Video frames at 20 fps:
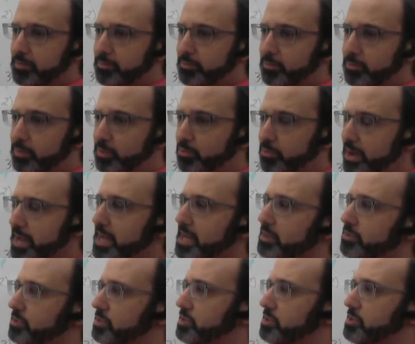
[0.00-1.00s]
But way
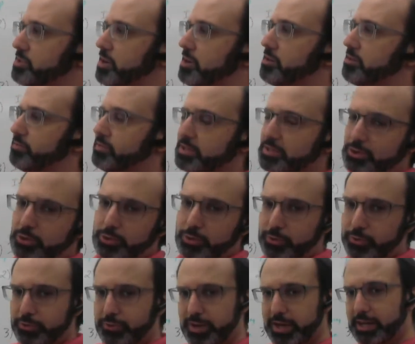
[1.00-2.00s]
at the start of this whole
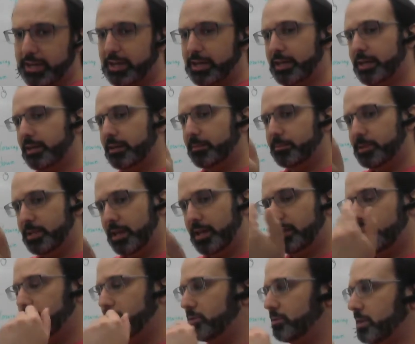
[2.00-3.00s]
thing, I ended up
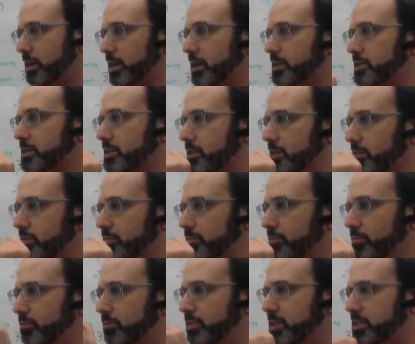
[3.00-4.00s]
telling you guys that
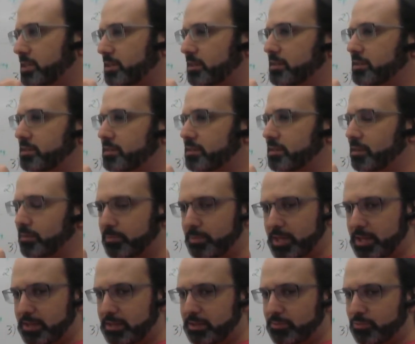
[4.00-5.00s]
physics can be
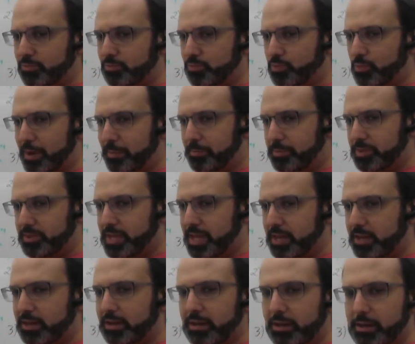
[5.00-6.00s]

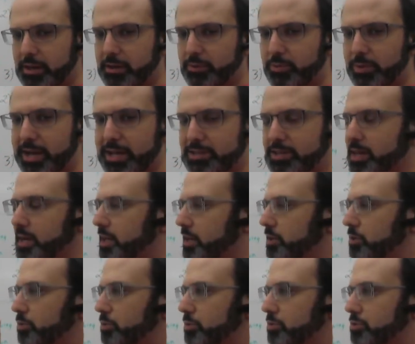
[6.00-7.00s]
represented in a lot of ways.
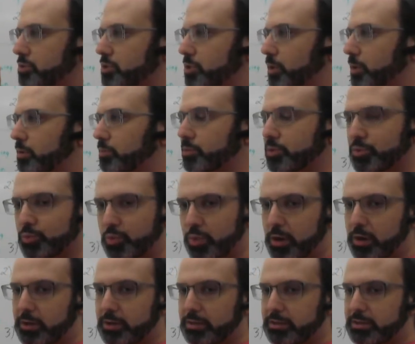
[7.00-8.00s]
You can show it with
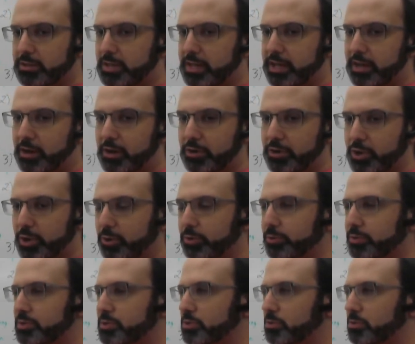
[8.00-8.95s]
words, like our notes.